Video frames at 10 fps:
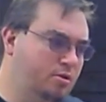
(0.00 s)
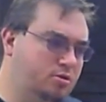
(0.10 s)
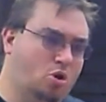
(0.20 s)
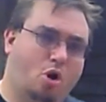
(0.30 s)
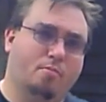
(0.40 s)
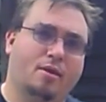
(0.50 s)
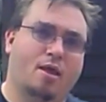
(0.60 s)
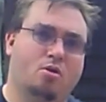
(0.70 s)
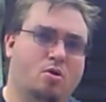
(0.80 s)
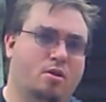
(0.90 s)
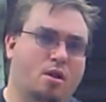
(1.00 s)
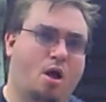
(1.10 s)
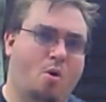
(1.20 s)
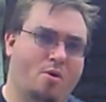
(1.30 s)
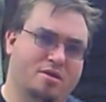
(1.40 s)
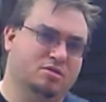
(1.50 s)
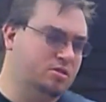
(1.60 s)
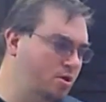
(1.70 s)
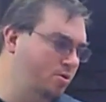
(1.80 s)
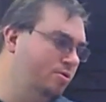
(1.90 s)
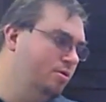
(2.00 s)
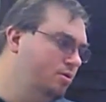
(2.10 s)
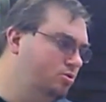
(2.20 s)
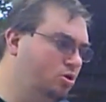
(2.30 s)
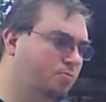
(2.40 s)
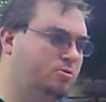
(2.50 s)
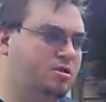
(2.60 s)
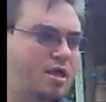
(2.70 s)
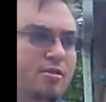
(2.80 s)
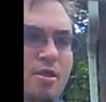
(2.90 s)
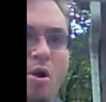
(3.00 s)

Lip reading: Put a tarp down on it always, though, to protect